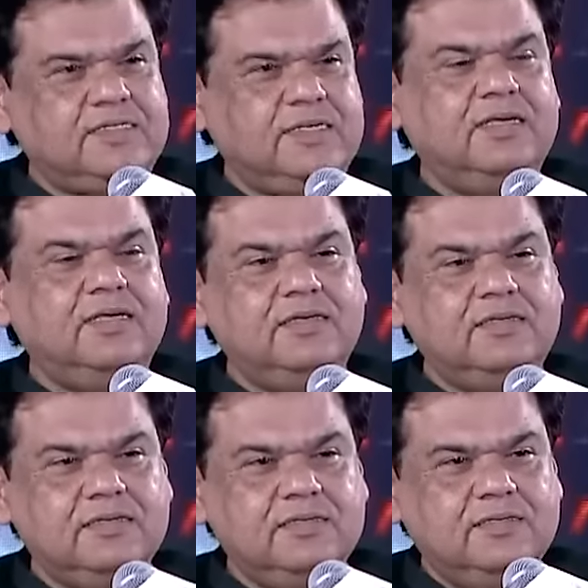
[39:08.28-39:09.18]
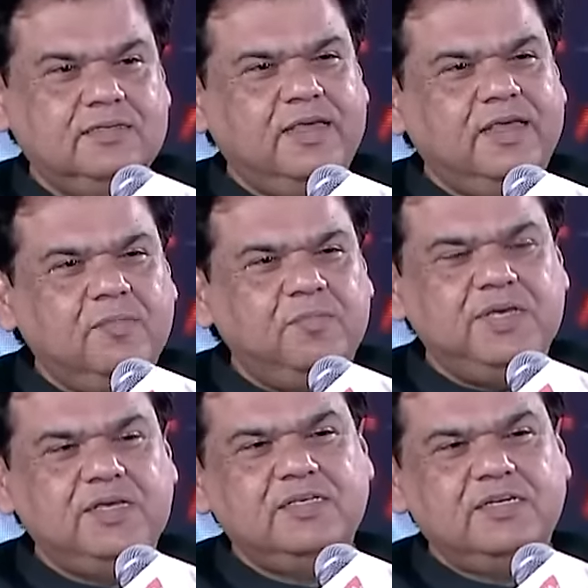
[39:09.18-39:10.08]
second, the AP
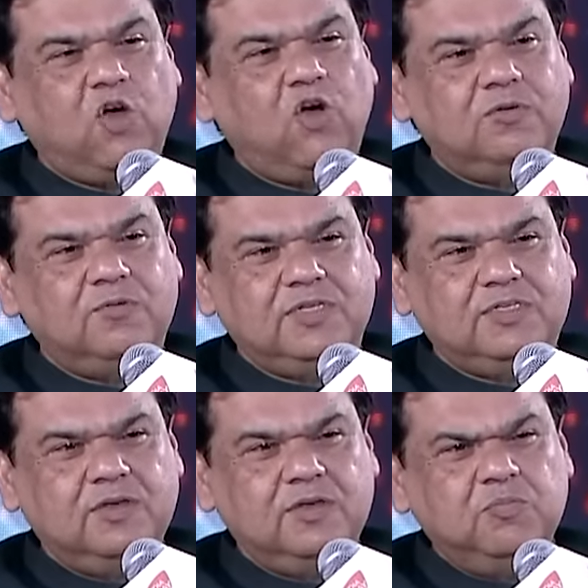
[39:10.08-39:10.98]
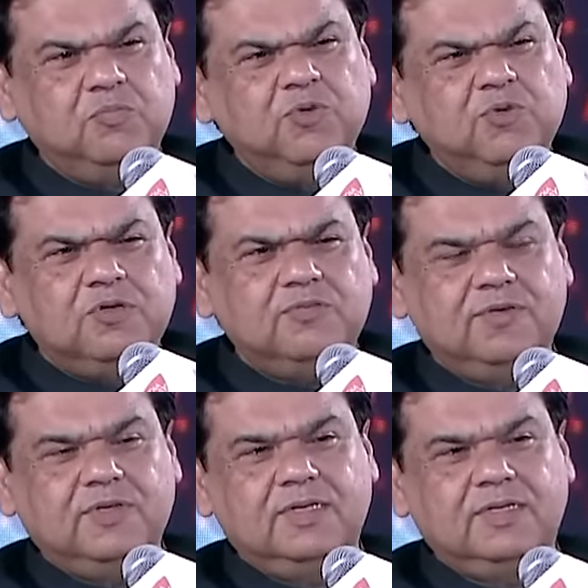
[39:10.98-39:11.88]
is endowed with
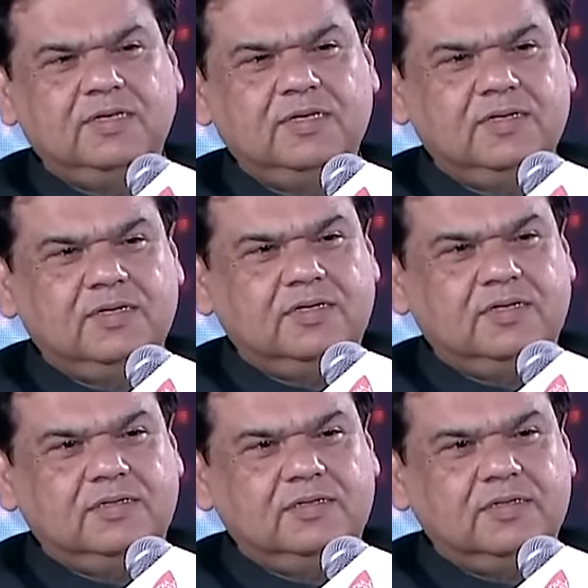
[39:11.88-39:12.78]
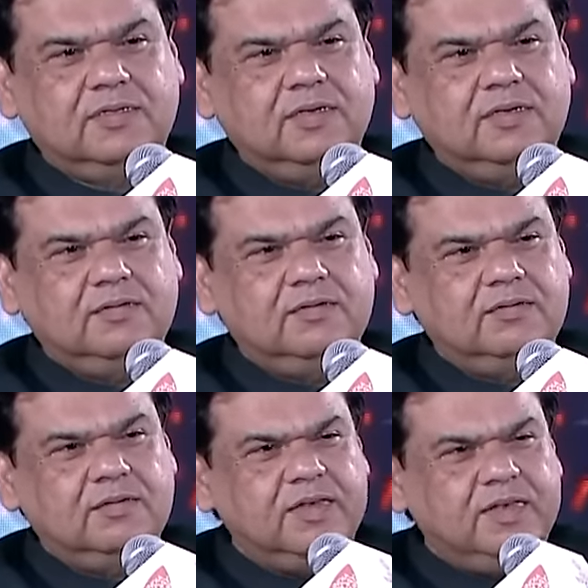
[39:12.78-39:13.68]
beautiful uh,
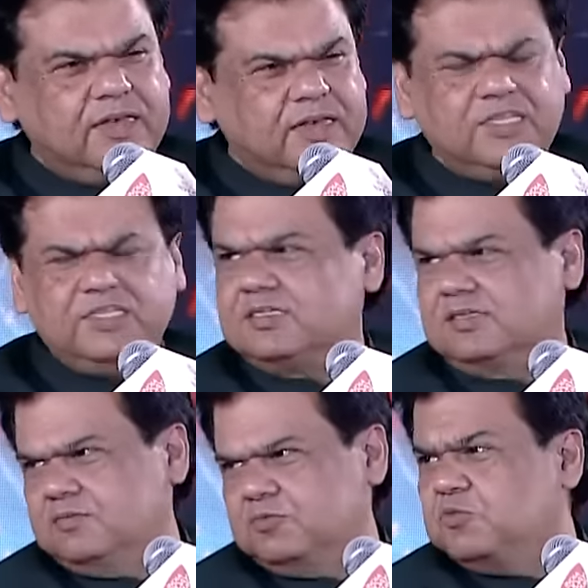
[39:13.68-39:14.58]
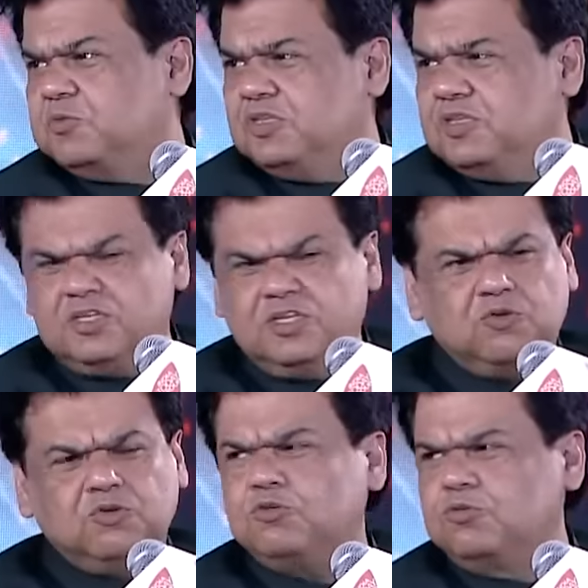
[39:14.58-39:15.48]
nature. So the
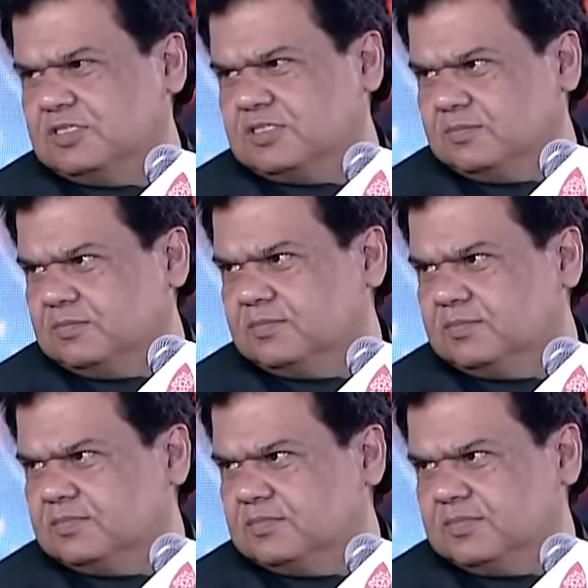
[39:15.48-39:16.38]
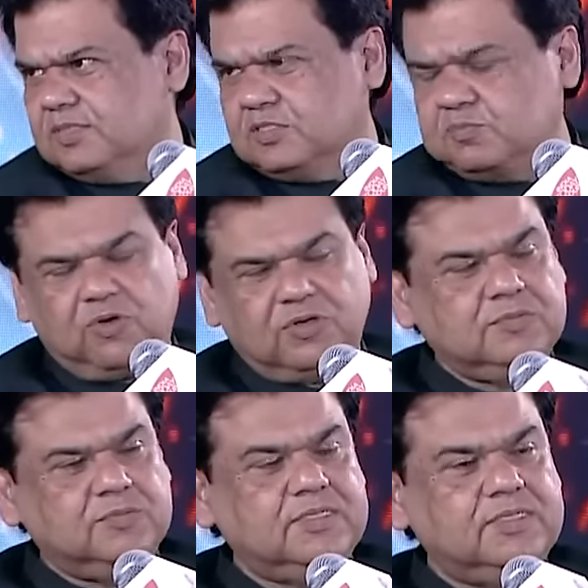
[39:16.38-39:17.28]
ecotourism is
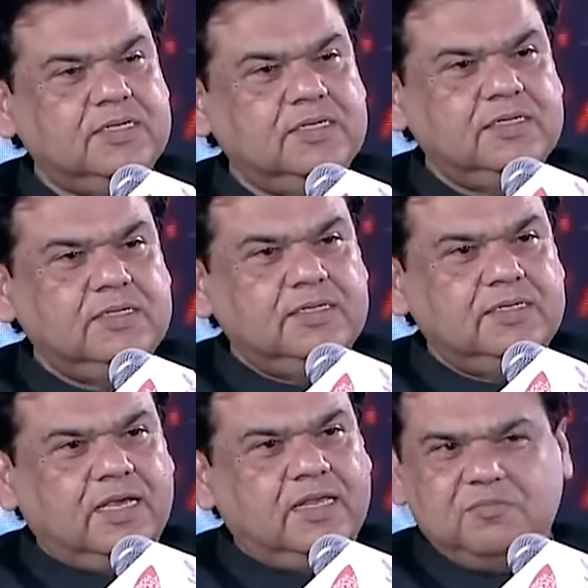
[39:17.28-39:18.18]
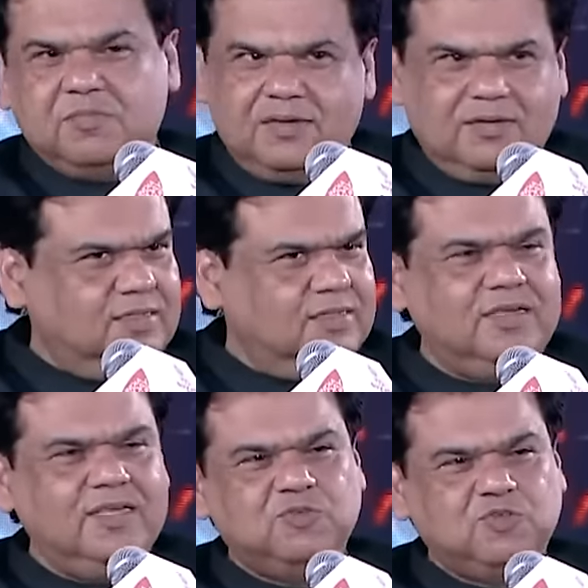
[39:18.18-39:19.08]
possible. And, and he
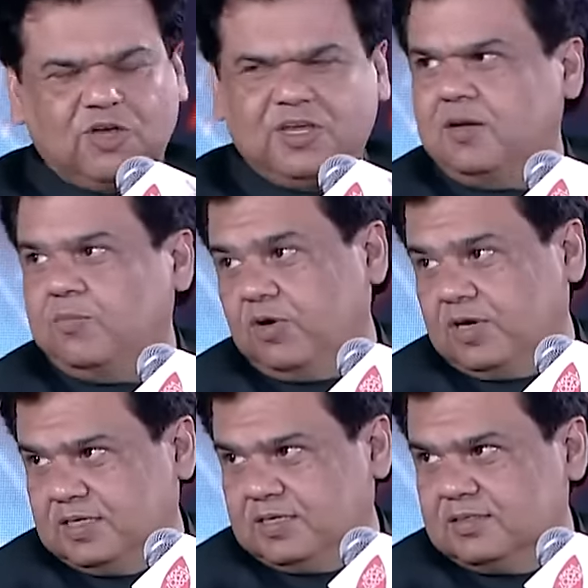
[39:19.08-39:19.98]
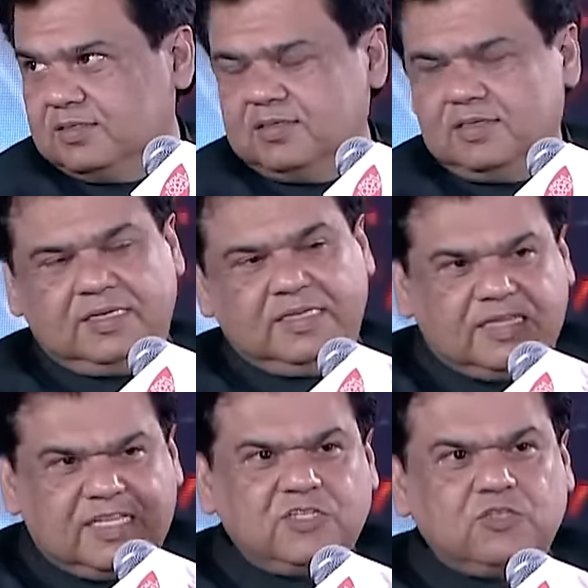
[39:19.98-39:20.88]
keeps talking about it. In
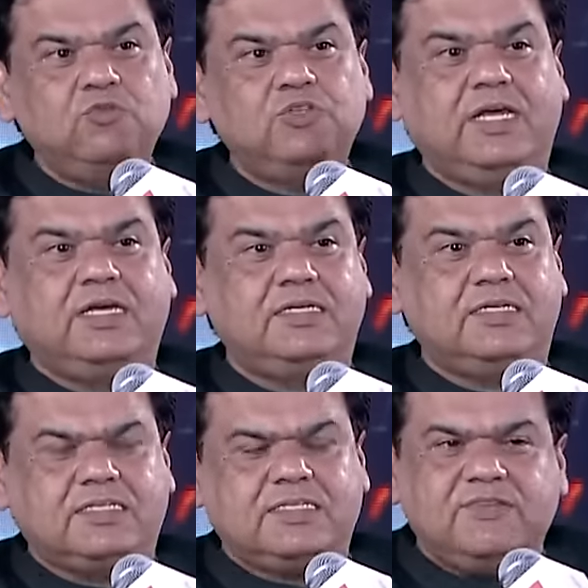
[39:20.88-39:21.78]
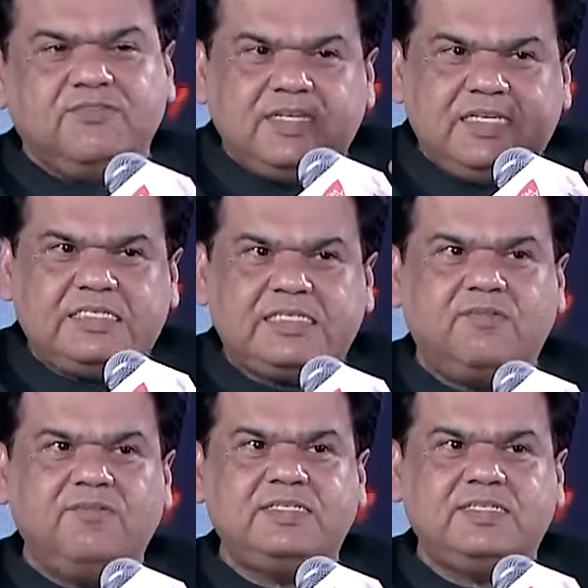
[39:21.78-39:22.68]
these two sectors, these, these
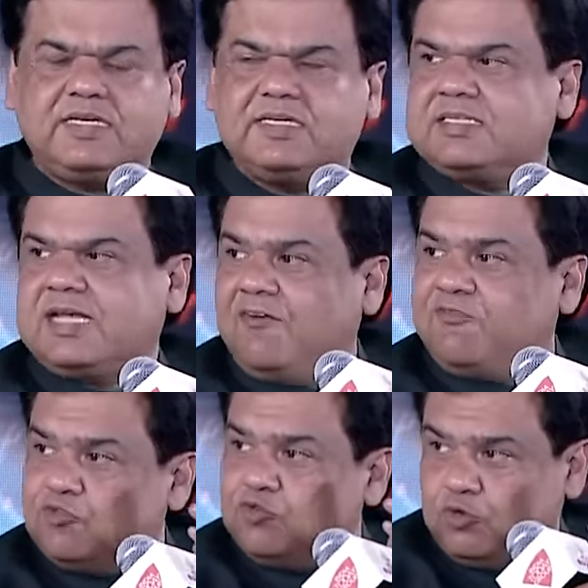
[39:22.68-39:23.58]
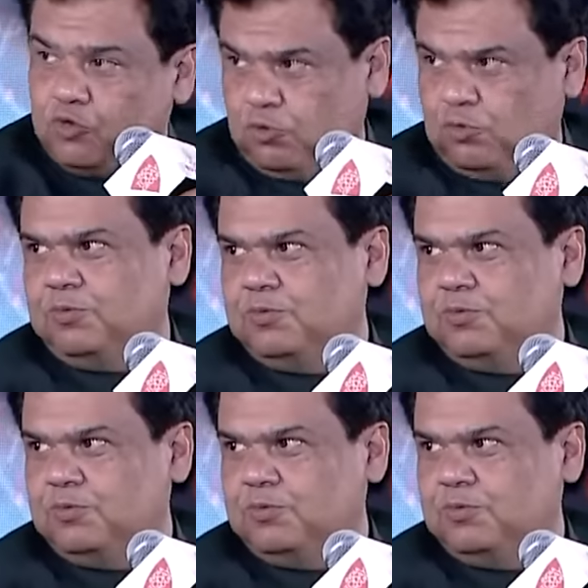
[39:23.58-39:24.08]
service sectors have to grow.